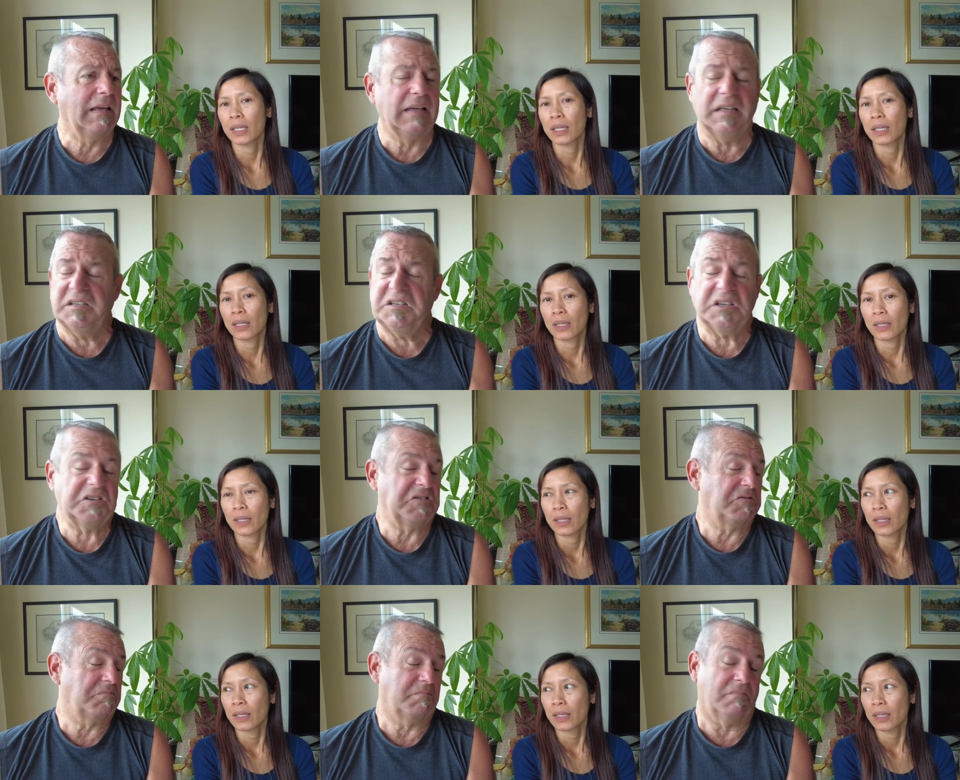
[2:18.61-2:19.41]
Speaker 1: It
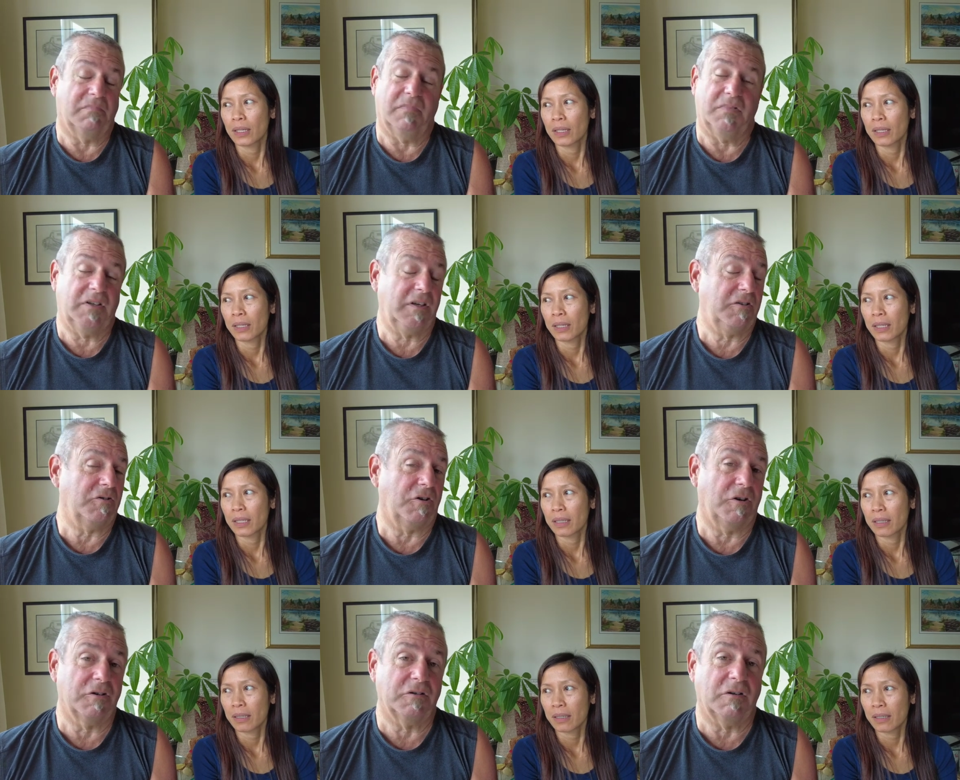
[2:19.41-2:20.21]
didn't didn't
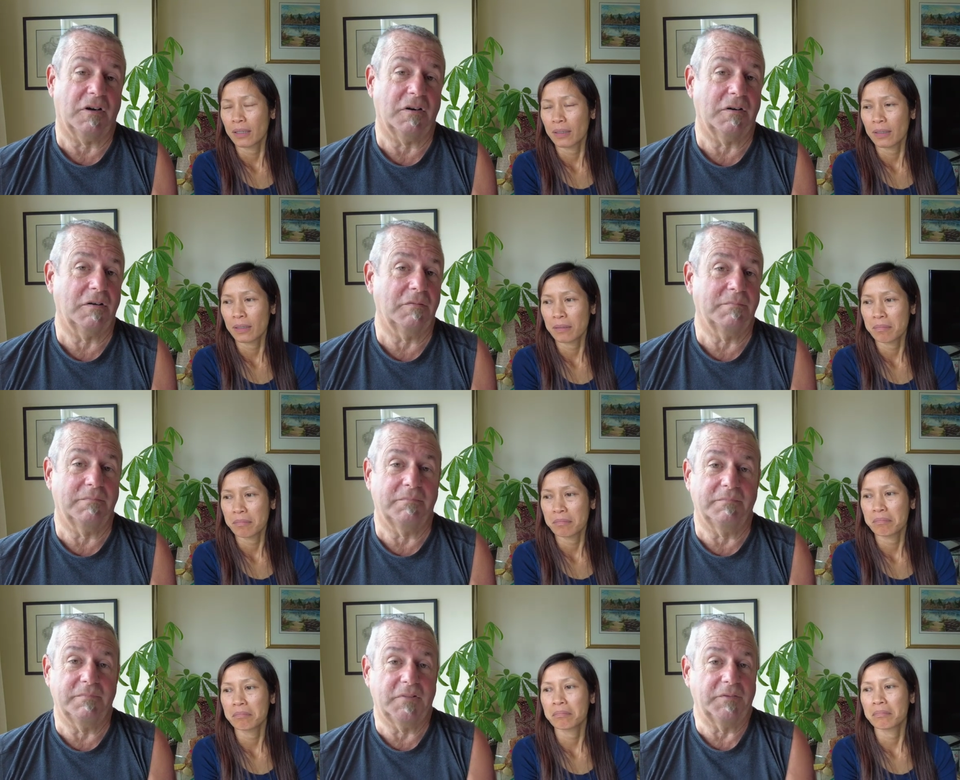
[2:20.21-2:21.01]
hurt our
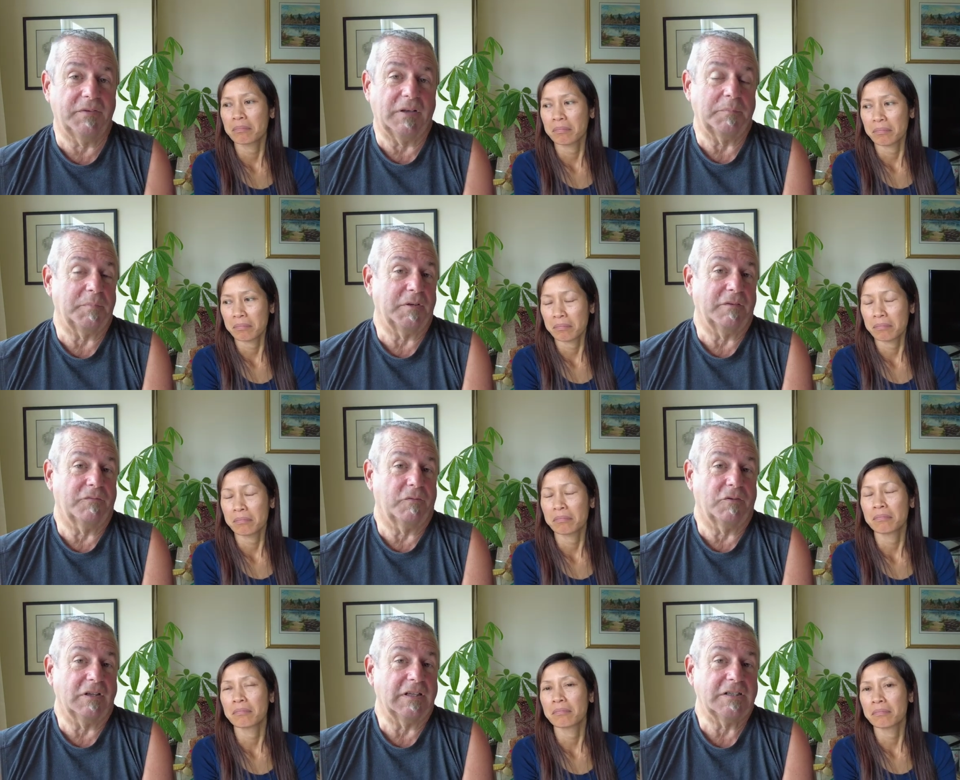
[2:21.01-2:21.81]
development of a
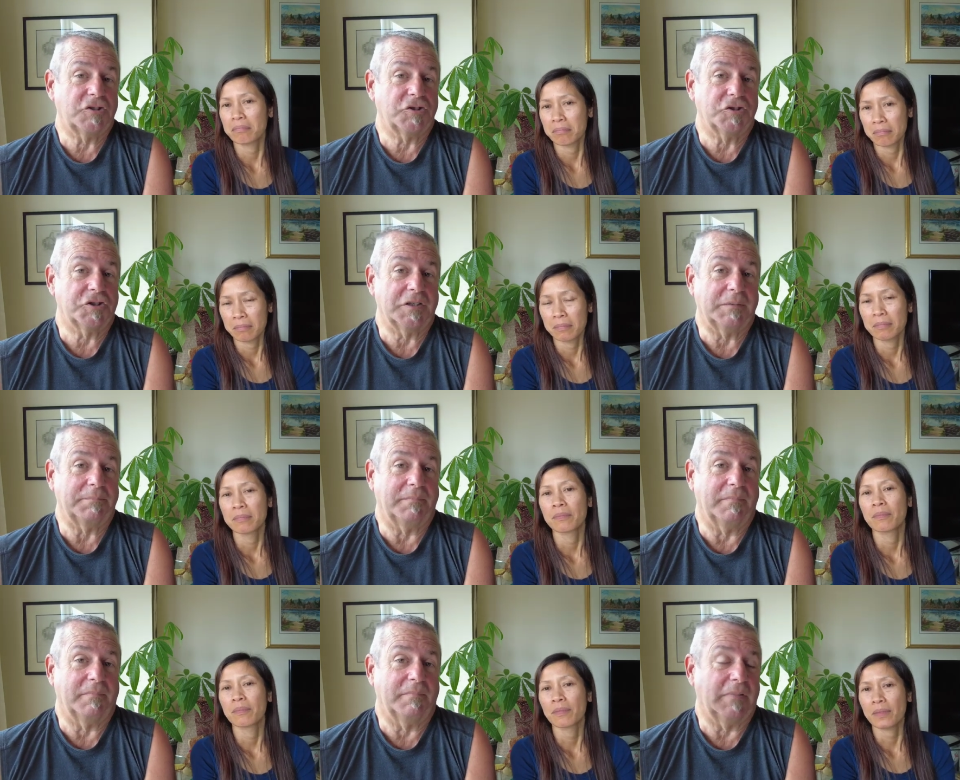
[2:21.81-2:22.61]
relationship
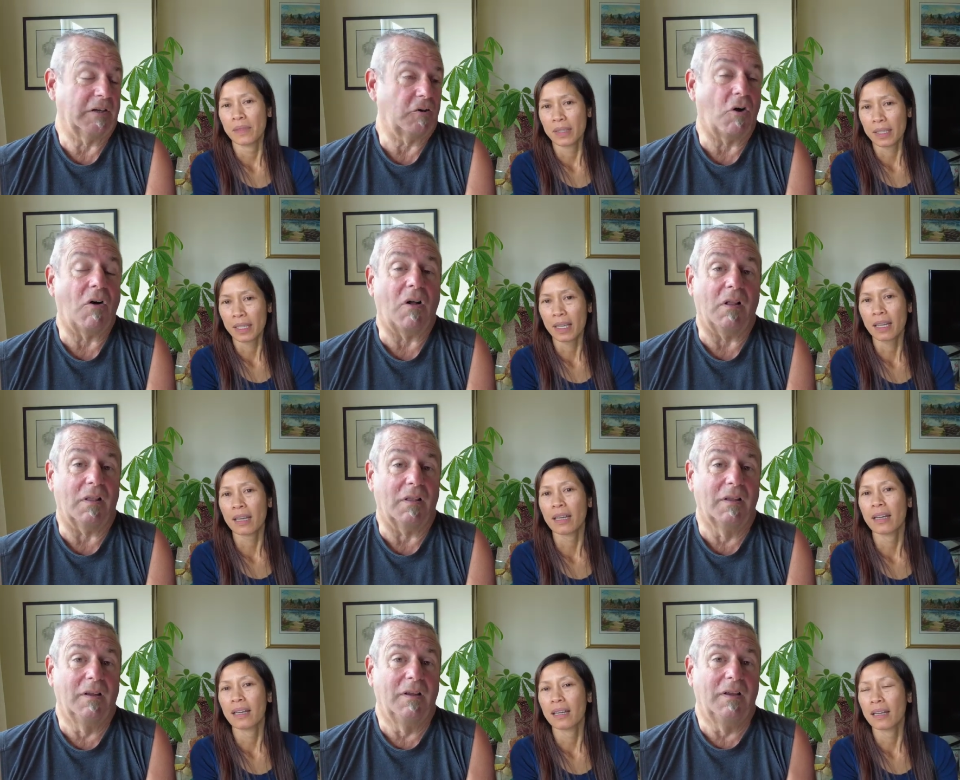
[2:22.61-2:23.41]
at all.